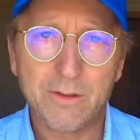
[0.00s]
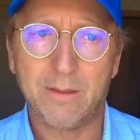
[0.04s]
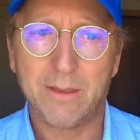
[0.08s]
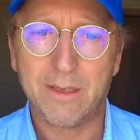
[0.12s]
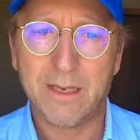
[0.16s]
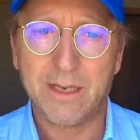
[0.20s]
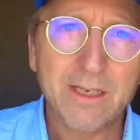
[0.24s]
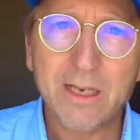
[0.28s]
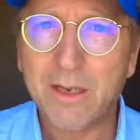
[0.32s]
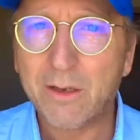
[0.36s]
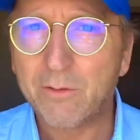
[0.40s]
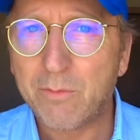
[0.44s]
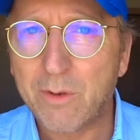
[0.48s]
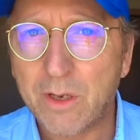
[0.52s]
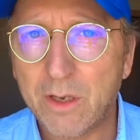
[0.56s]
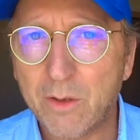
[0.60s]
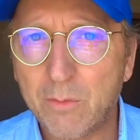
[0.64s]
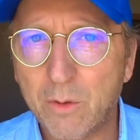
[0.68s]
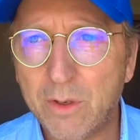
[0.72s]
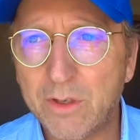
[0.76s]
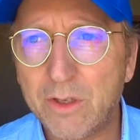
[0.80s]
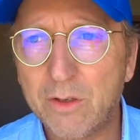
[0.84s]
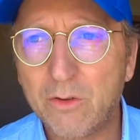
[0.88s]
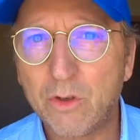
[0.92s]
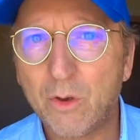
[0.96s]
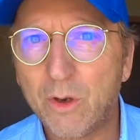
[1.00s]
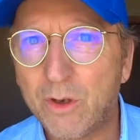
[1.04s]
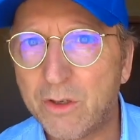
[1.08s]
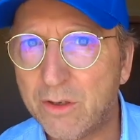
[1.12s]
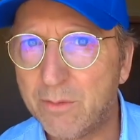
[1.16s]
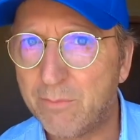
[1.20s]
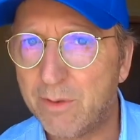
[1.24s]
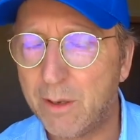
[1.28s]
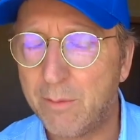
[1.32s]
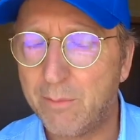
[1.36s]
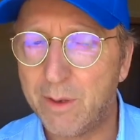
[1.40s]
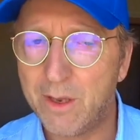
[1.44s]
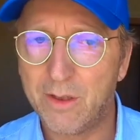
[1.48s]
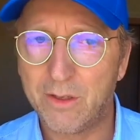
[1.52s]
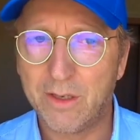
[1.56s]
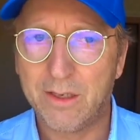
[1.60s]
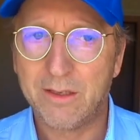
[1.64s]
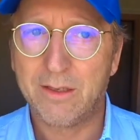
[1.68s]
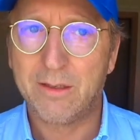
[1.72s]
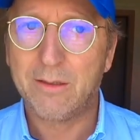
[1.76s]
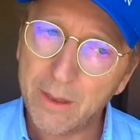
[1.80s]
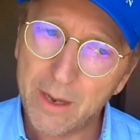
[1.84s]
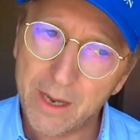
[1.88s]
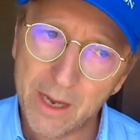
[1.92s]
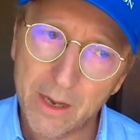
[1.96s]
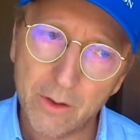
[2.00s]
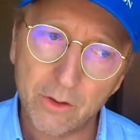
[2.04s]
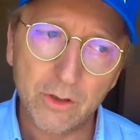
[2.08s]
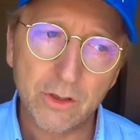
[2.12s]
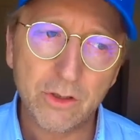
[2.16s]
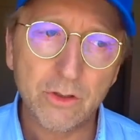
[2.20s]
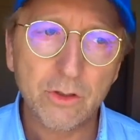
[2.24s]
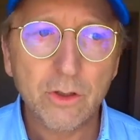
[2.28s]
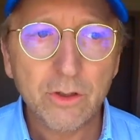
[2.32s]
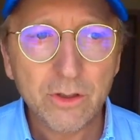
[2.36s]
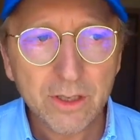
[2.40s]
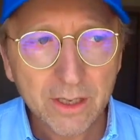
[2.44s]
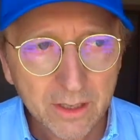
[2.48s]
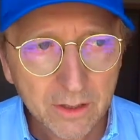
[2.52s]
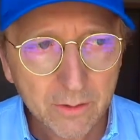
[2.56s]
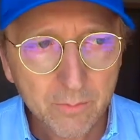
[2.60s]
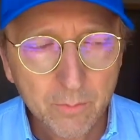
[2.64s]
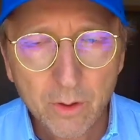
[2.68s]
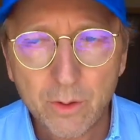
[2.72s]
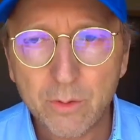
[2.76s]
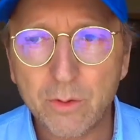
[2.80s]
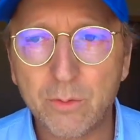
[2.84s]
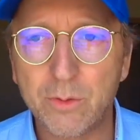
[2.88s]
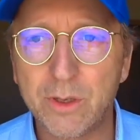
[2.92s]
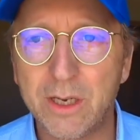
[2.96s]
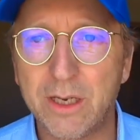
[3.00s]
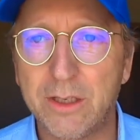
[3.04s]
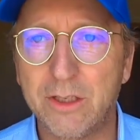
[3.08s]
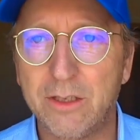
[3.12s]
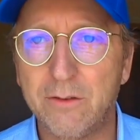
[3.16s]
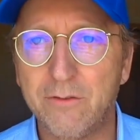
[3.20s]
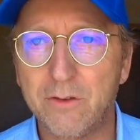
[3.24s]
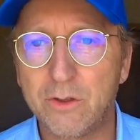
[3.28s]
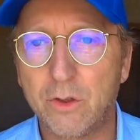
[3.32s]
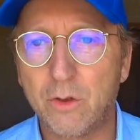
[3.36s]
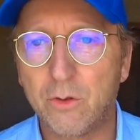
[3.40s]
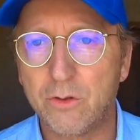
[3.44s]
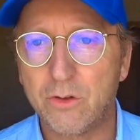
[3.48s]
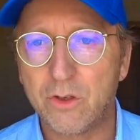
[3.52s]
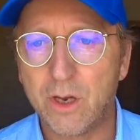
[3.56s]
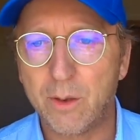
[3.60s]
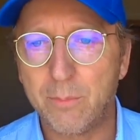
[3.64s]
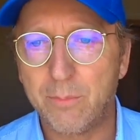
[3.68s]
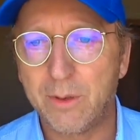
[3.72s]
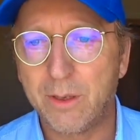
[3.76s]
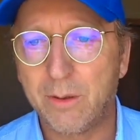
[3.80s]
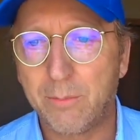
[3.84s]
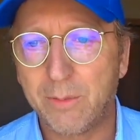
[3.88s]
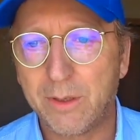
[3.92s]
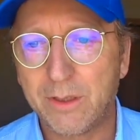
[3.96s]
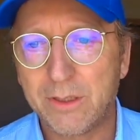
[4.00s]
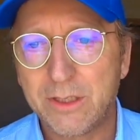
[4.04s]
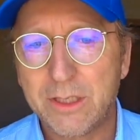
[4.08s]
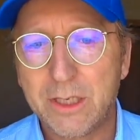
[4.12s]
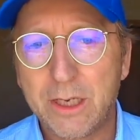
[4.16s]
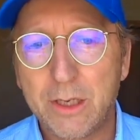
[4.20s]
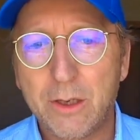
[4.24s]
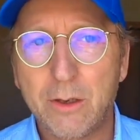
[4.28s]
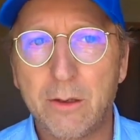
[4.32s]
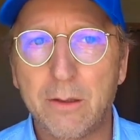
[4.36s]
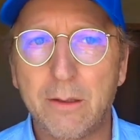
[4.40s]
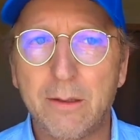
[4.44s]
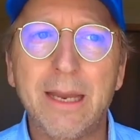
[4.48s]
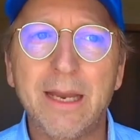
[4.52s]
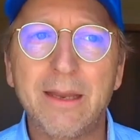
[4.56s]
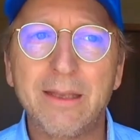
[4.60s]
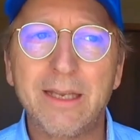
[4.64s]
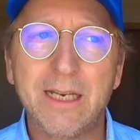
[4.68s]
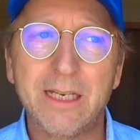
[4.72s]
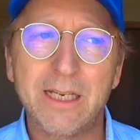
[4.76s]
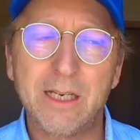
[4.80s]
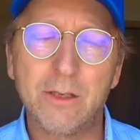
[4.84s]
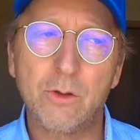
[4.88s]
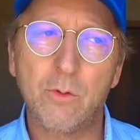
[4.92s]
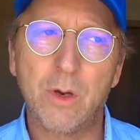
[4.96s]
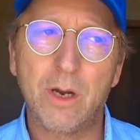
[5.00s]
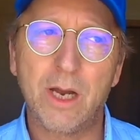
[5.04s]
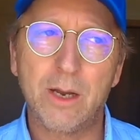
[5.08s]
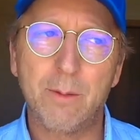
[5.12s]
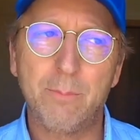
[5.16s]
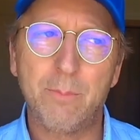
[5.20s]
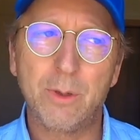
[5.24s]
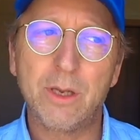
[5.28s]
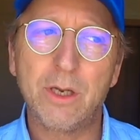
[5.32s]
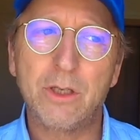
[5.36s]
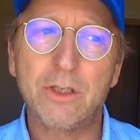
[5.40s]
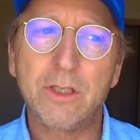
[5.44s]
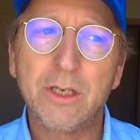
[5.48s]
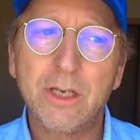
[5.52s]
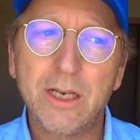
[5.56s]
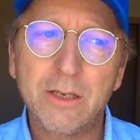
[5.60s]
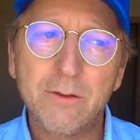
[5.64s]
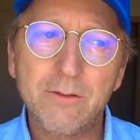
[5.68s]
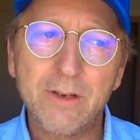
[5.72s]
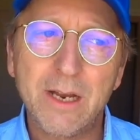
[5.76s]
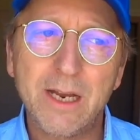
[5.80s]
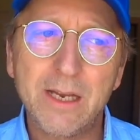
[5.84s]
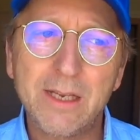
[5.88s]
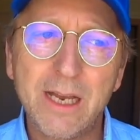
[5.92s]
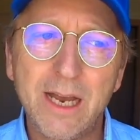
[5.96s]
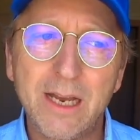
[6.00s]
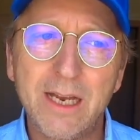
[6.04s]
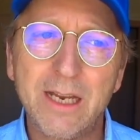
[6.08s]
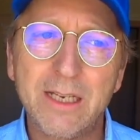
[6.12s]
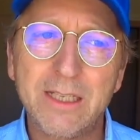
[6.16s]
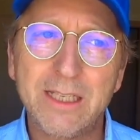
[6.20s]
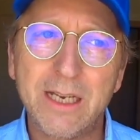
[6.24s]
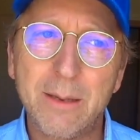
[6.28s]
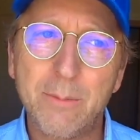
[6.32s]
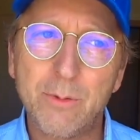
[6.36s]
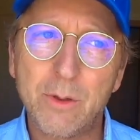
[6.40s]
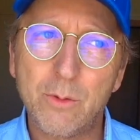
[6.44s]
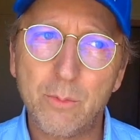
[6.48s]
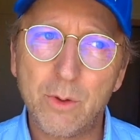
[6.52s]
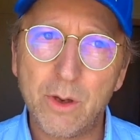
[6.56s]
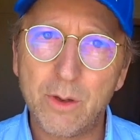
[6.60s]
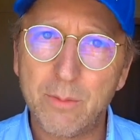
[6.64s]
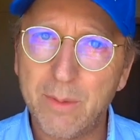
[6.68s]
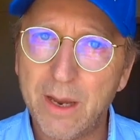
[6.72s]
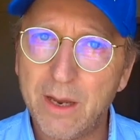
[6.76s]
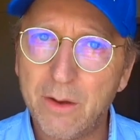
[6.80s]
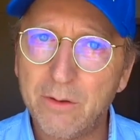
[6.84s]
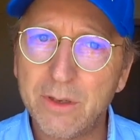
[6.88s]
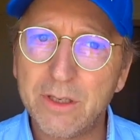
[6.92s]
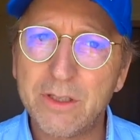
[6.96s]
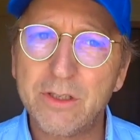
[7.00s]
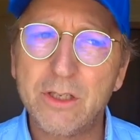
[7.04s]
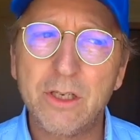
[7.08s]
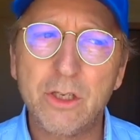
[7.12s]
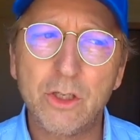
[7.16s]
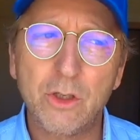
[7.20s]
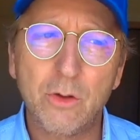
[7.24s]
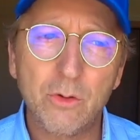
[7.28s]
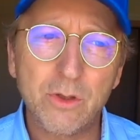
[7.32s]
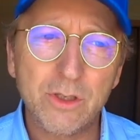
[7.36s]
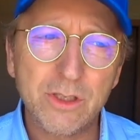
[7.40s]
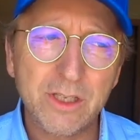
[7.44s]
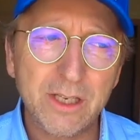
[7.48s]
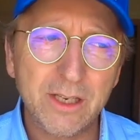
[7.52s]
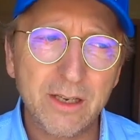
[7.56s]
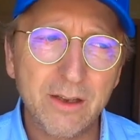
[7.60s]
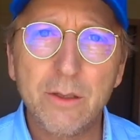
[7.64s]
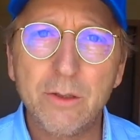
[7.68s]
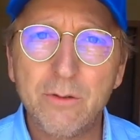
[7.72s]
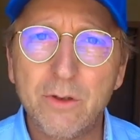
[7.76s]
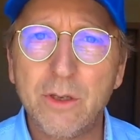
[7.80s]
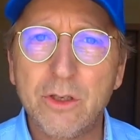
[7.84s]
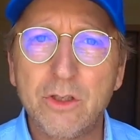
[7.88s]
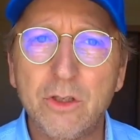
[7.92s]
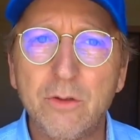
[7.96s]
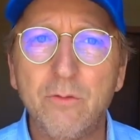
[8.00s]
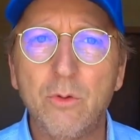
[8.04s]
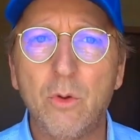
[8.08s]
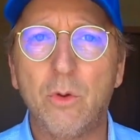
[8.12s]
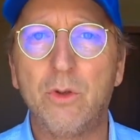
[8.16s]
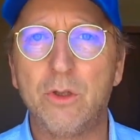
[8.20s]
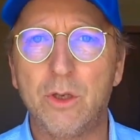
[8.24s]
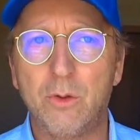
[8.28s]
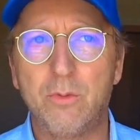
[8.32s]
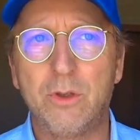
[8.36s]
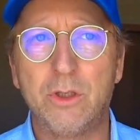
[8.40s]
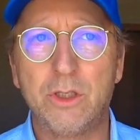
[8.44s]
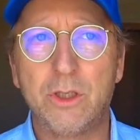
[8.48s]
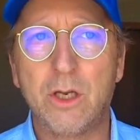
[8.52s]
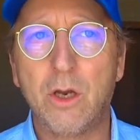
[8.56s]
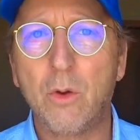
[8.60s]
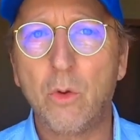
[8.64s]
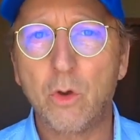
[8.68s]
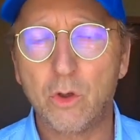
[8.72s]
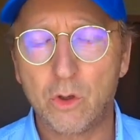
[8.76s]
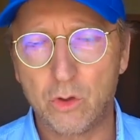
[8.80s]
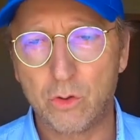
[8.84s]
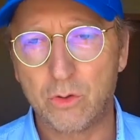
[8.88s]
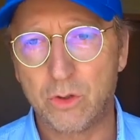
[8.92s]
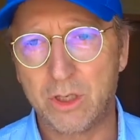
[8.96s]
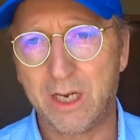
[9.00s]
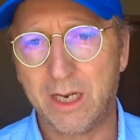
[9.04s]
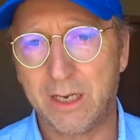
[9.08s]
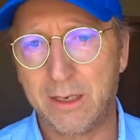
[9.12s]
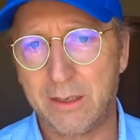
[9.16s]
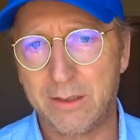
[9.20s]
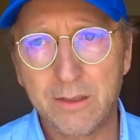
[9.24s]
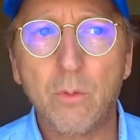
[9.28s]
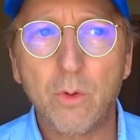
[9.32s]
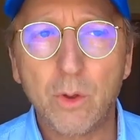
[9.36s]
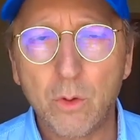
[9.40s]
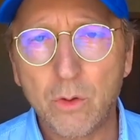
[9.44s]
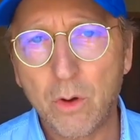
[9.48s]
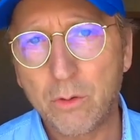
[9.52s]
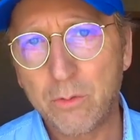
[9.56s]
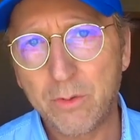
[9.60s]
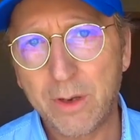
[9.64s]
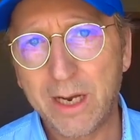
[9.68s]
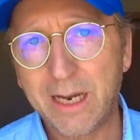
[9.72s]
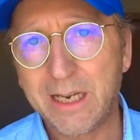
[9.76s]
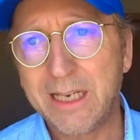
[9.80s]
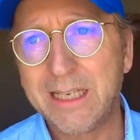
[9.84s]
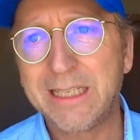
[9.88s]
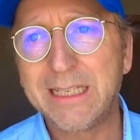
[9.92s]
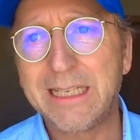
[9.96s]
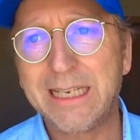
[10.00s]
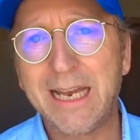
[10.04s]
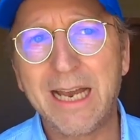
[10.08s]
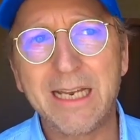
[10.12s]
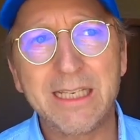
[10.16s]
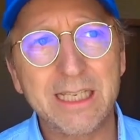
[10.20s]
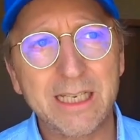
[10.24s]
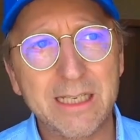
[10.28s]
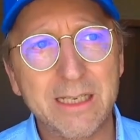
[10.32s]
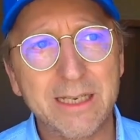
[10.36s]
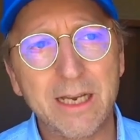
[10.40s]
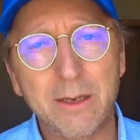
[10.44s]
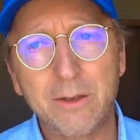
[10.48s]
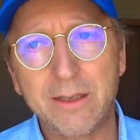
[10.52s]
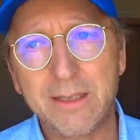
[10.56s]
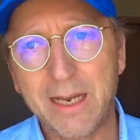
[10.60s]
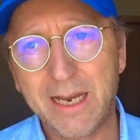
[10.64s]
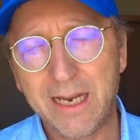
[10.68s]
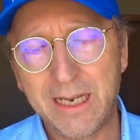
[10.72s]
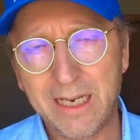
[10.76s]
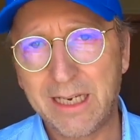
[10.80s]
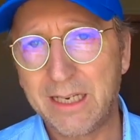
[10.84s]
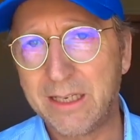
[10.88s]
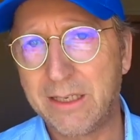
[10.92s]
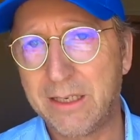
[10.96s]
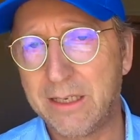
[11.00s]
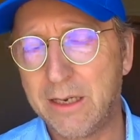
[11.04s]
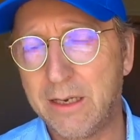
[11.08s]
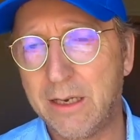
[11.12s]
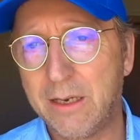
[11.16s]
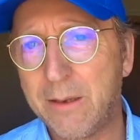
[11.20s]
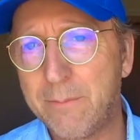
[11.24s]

He didn't really want to talk to me about it. I understood that it's probably a difficult topic, but still. And this is what I personally find unacceptable about this security. First of all, there was no cooling. We were really standing there in the heat.